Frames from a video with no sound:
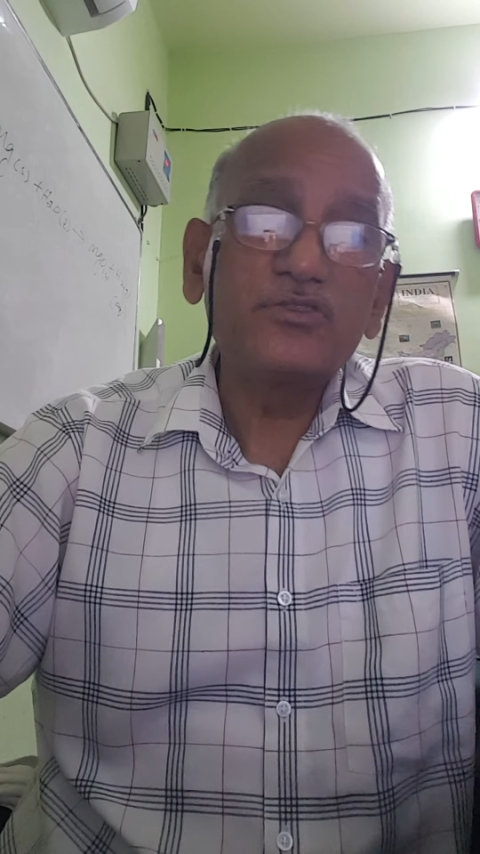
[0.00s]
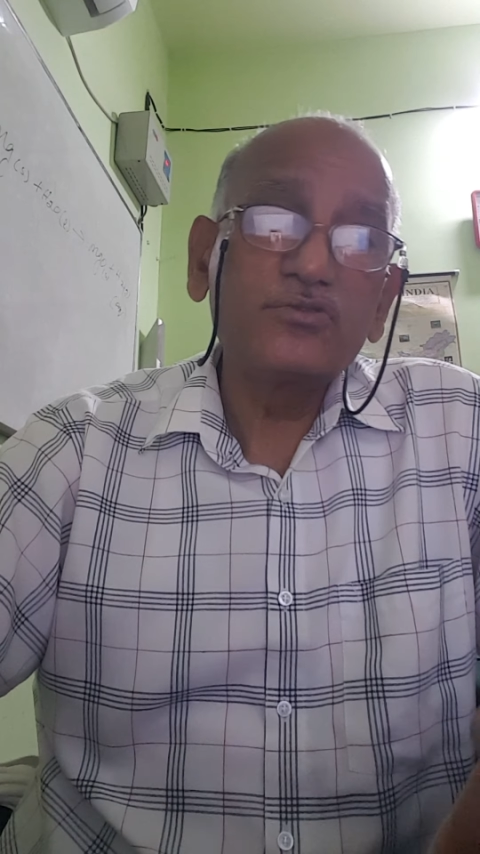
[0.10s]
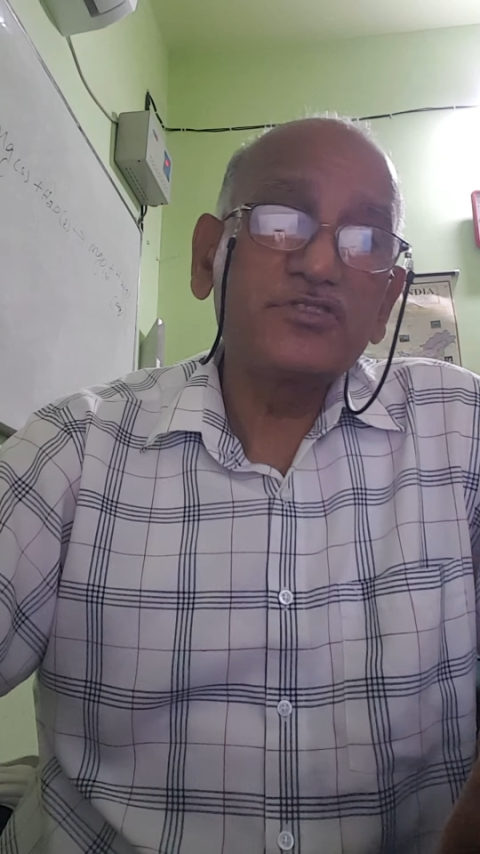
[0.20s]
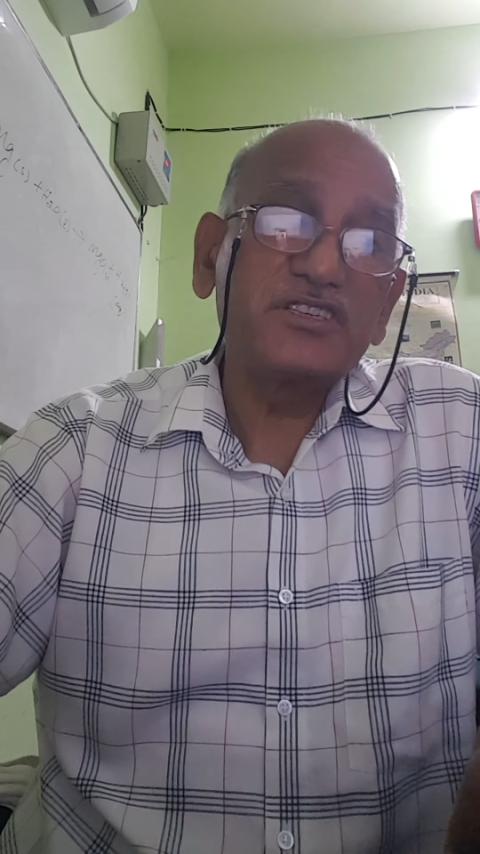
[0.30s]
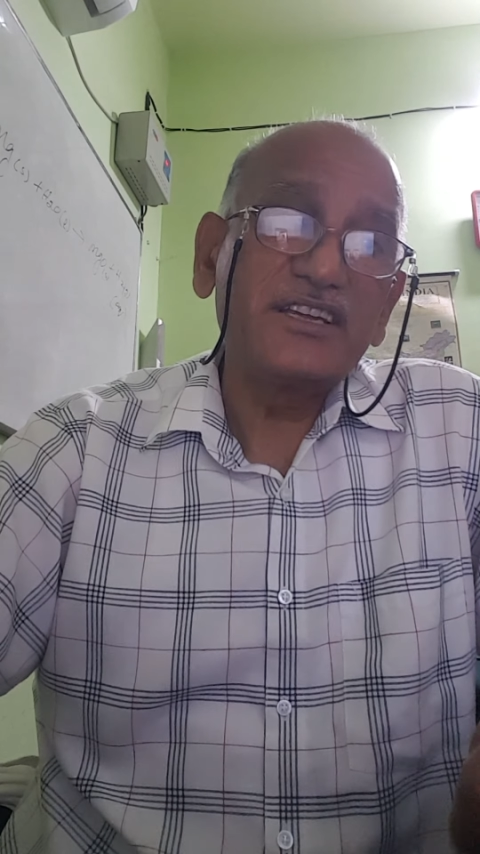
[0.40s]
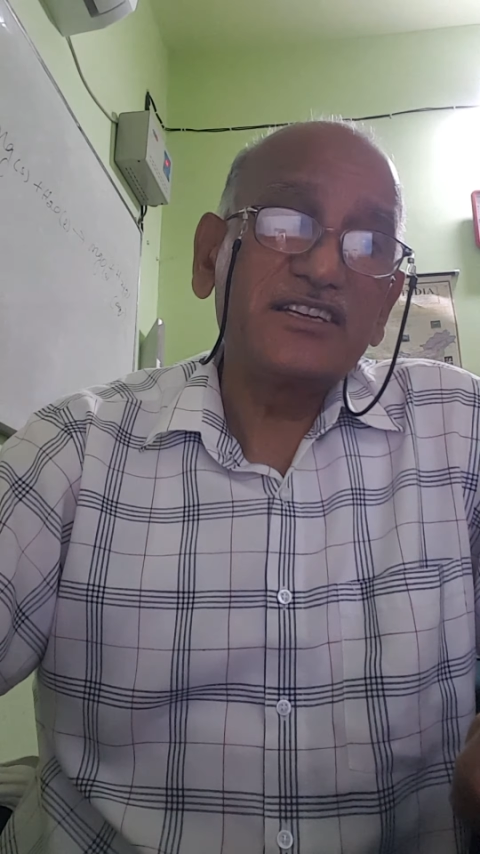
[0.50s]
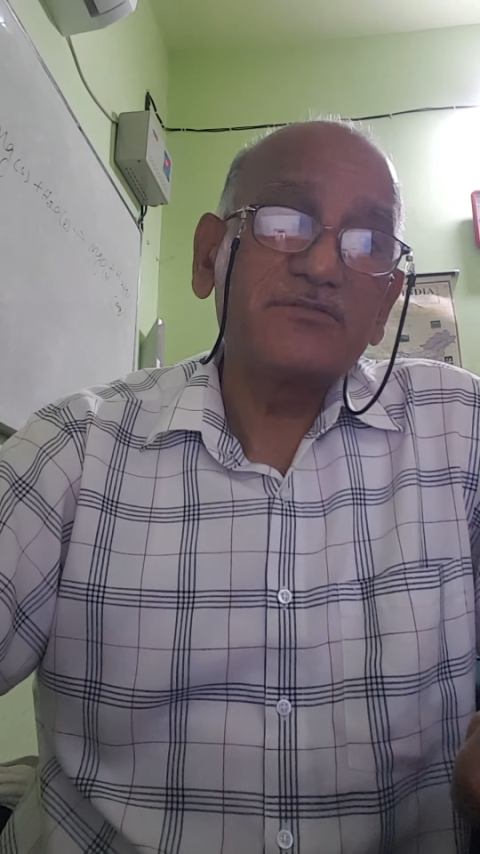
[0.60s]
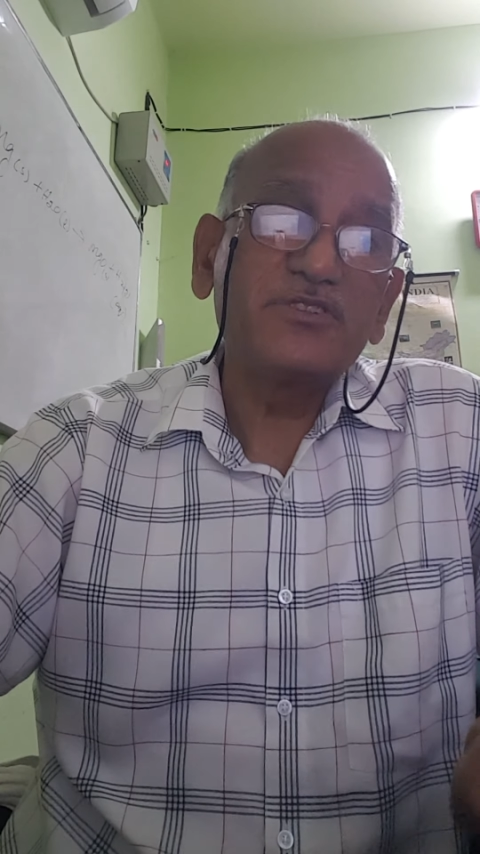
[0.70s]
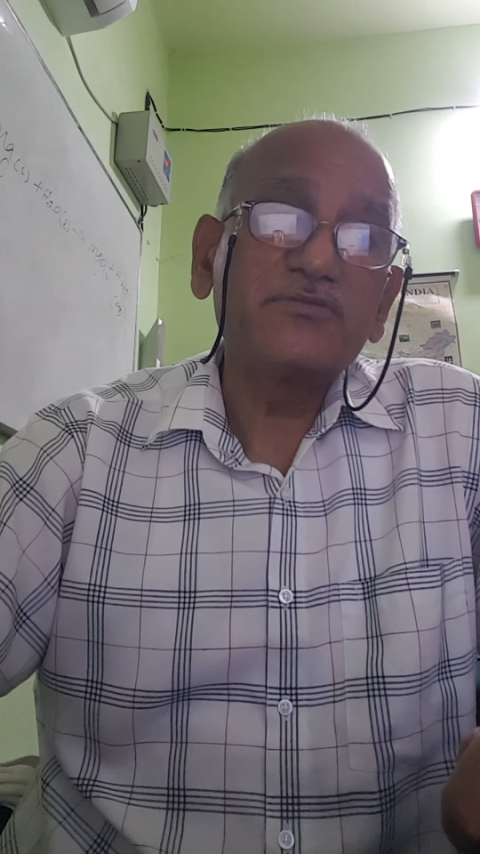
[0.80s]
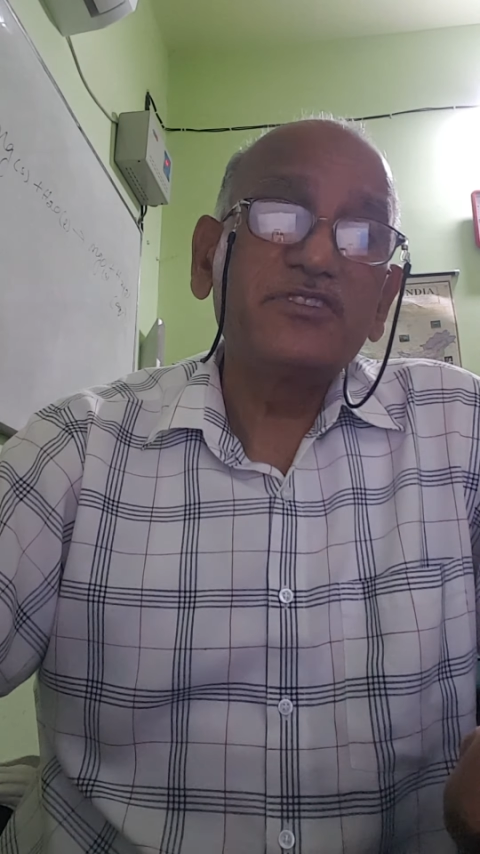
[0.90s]
two states
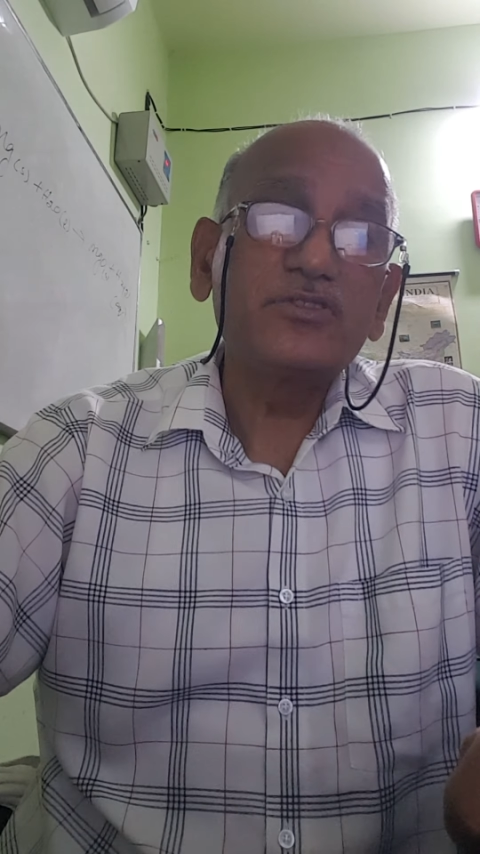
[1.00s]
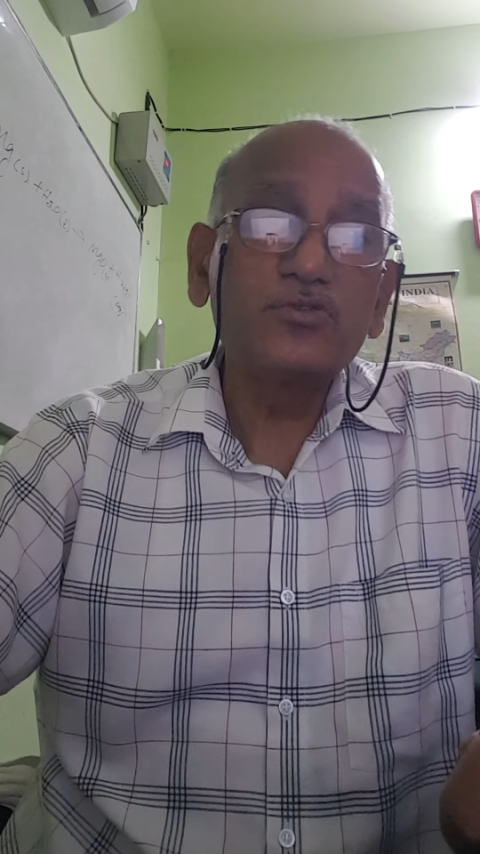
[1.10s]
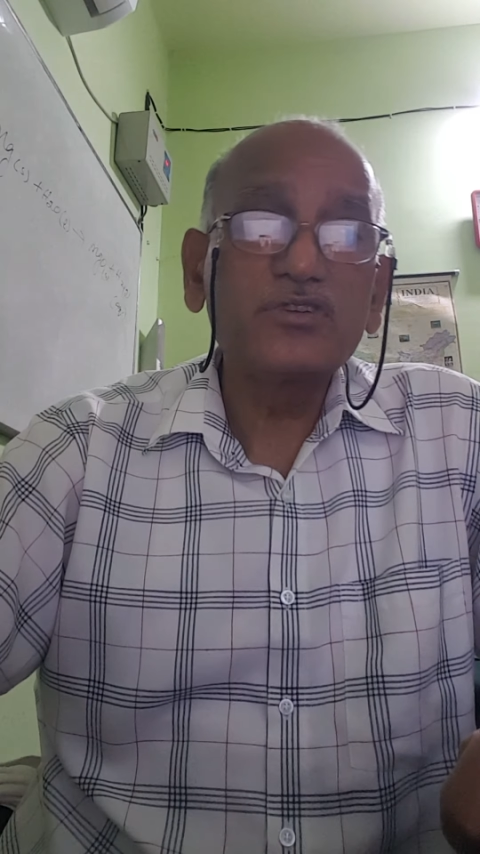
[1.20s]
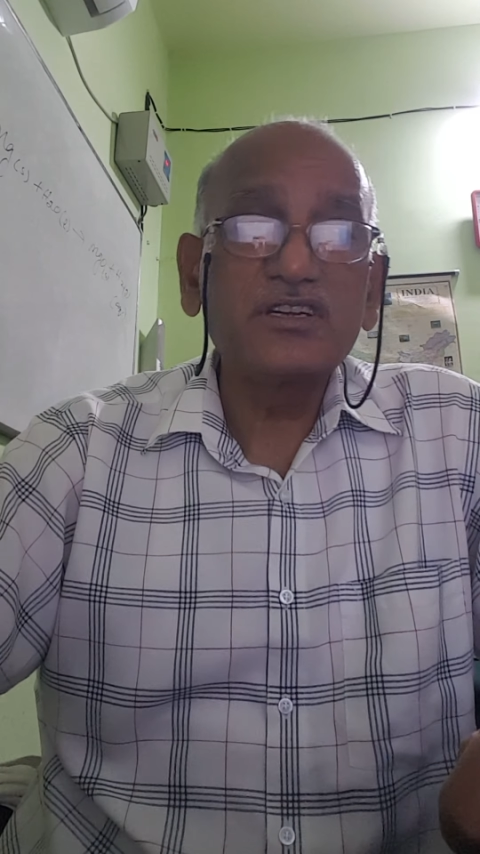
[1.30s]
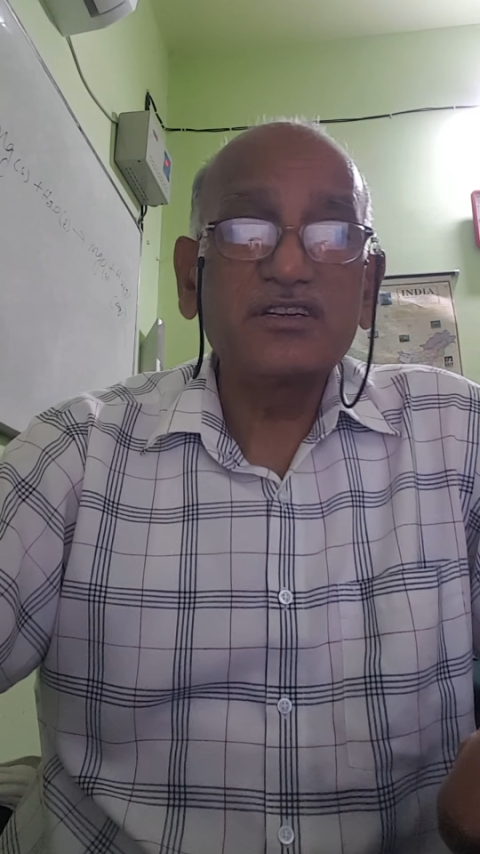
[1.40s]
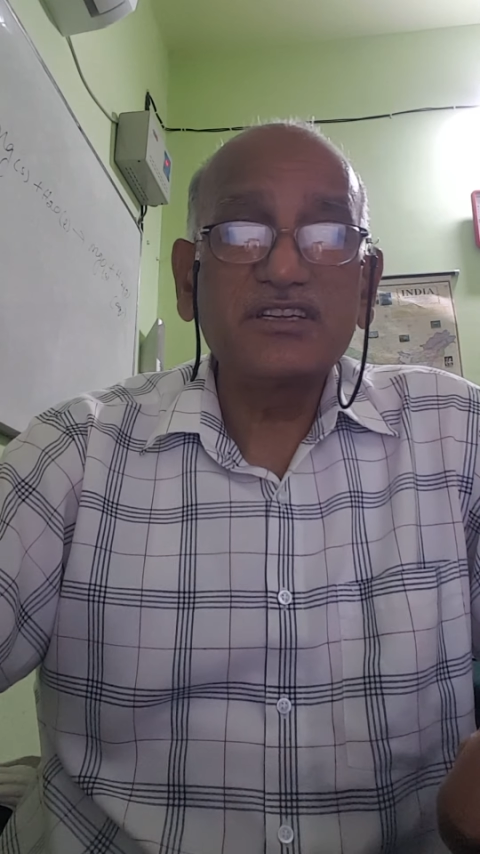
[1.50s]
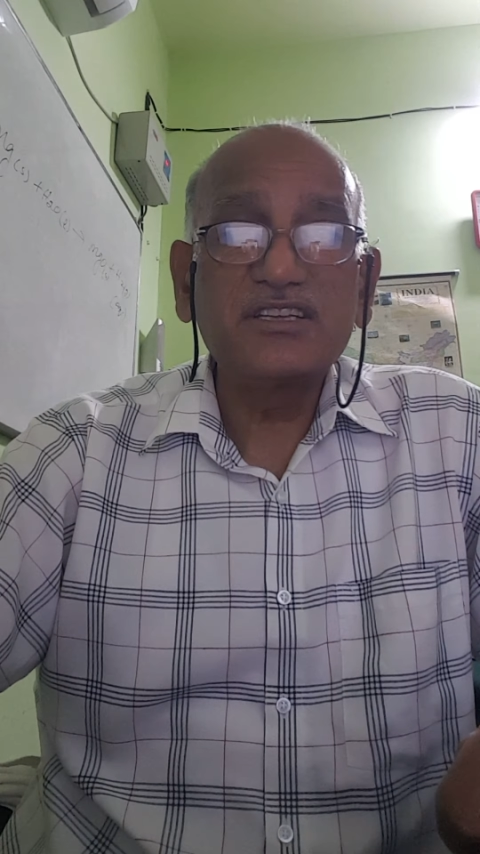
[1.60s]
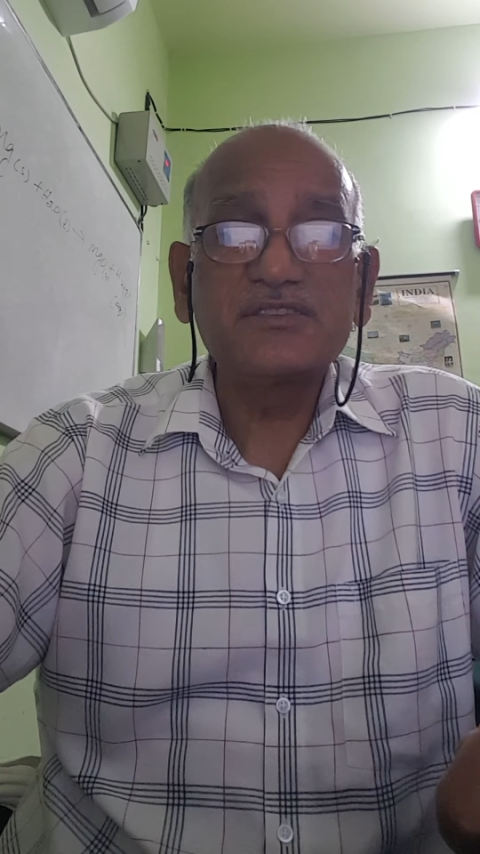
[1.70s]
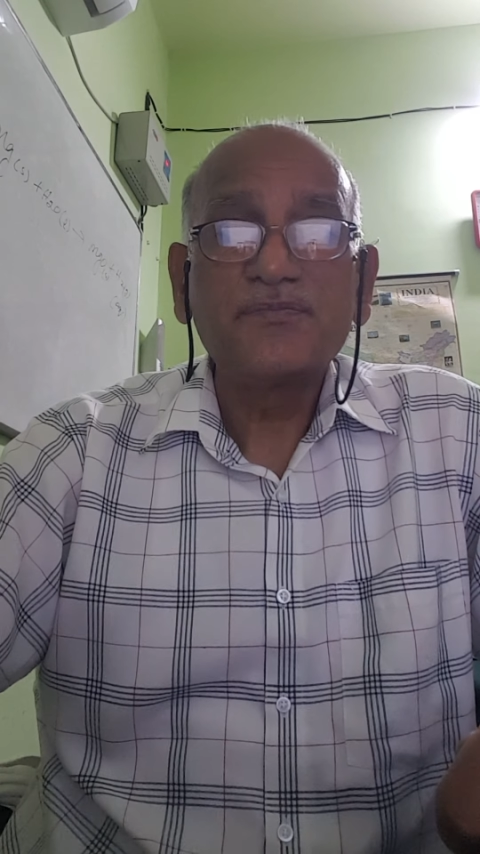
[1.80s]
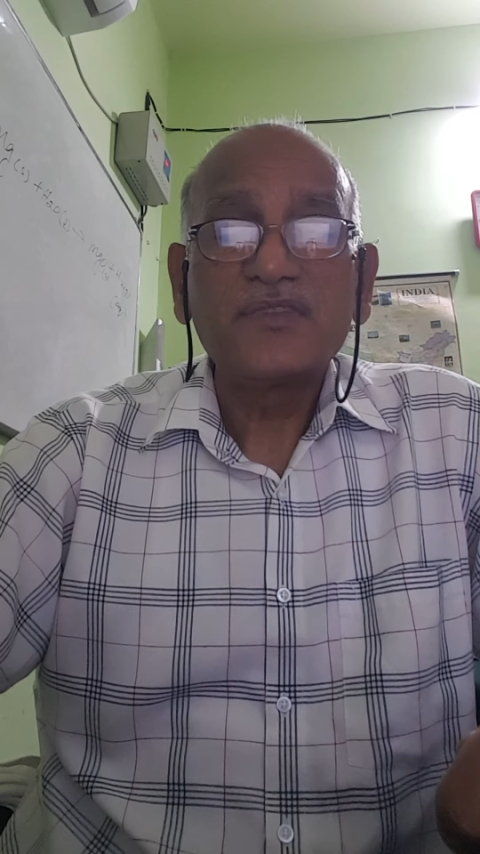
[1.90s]
between two countries